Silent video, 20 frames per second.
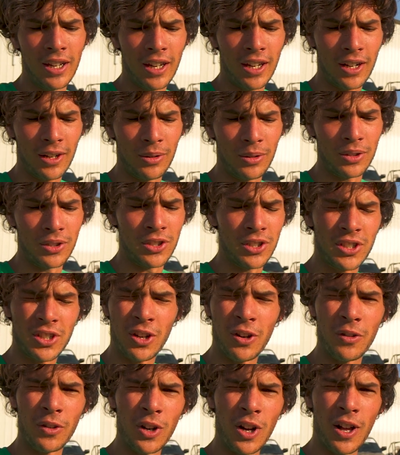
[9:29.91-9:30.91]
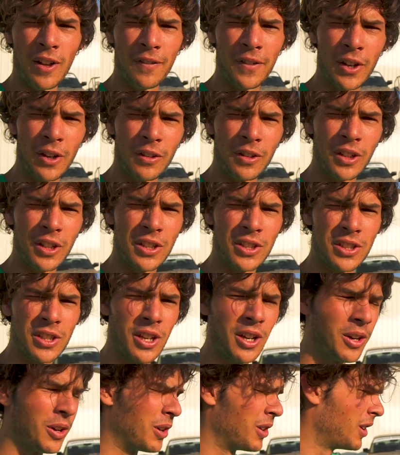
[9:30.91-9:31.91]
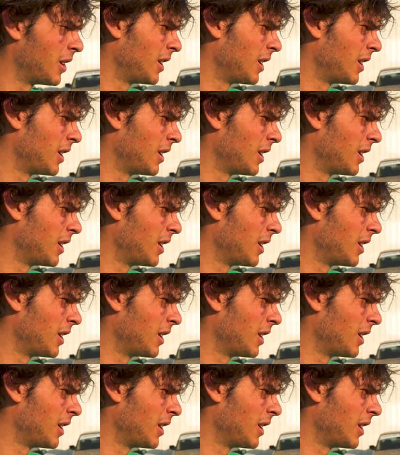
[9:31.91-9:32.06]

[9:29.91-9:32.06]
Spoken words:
And it was just overall felt really slow.